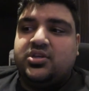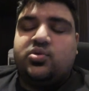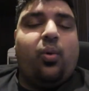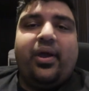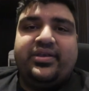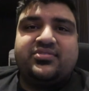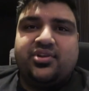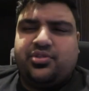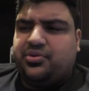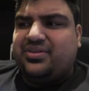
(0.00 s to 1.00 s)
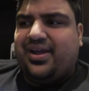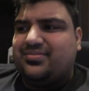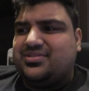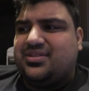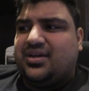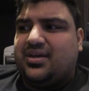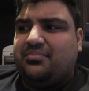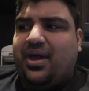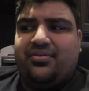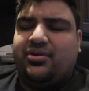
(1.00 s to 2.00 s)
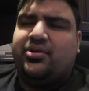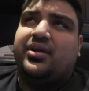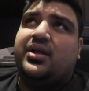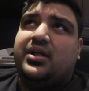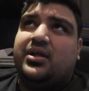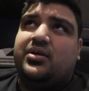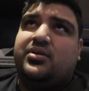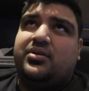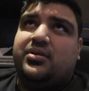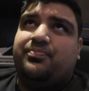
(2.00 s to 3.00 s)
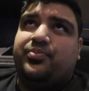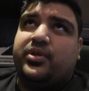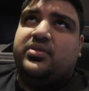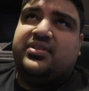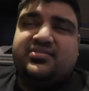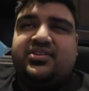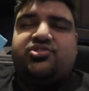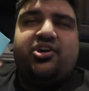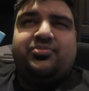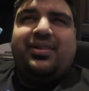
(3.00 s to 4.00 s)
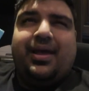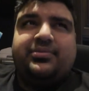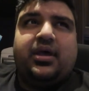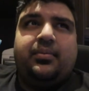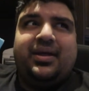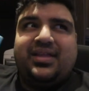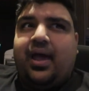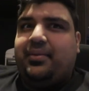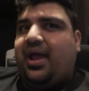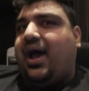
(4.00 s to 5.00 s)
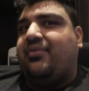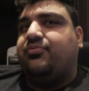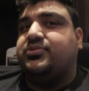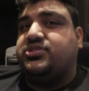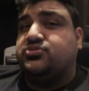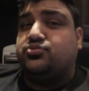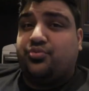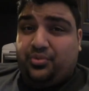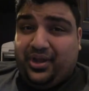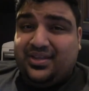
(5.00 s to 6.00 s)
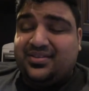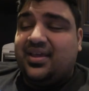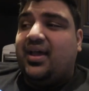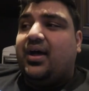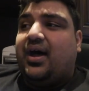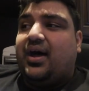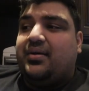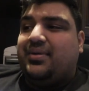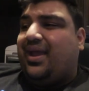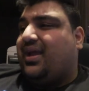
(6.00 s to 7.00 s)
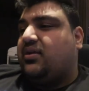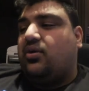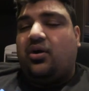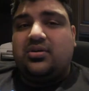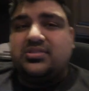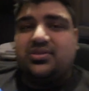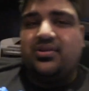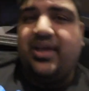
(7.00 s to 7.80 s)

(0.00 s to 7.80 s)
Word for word: twice or 3 times the battery, or this can charge my laptop a time and a half, which is great. And also,